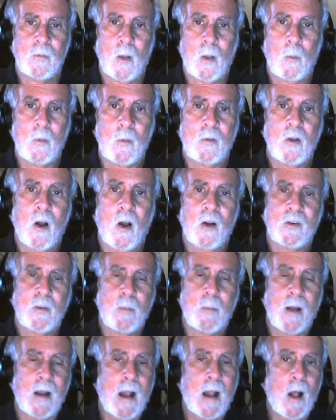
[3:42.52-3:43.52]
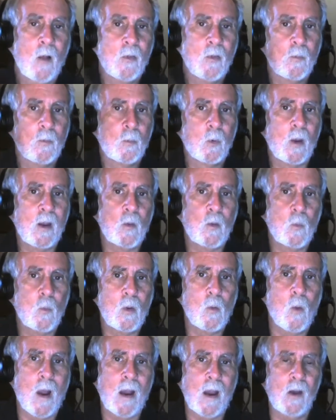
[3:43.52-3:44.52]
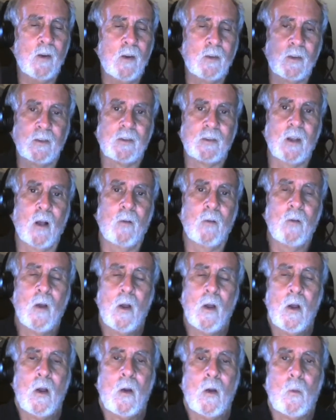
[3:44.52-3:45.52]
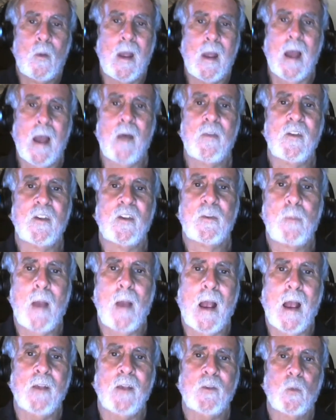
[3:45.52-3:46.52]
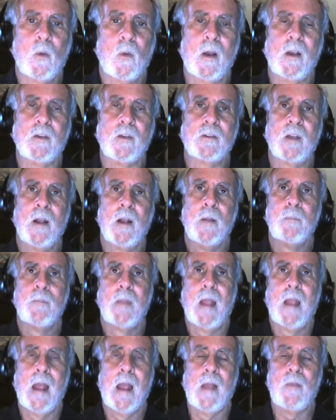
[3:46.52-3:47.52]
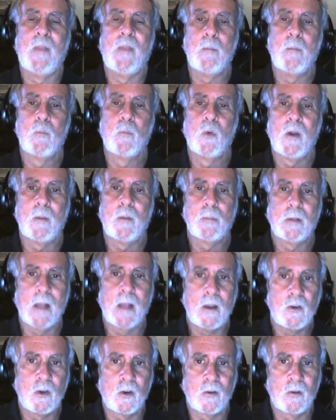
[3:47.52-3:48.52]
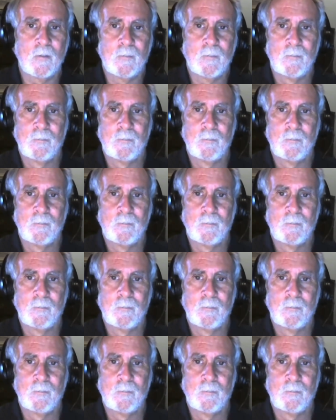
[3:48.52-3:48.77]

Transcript: and we talked about how the brain rewires itself. We have these pathways, and they bring pleasure.